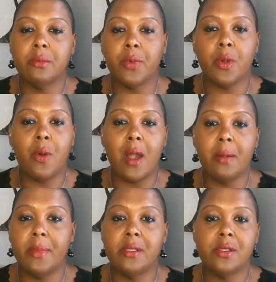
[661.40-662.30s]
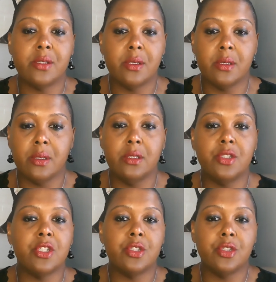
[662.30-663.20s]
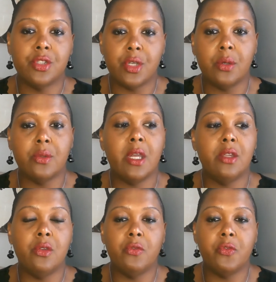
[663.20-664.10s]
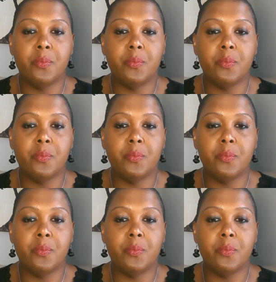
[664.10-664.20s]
requirements, and just to show that you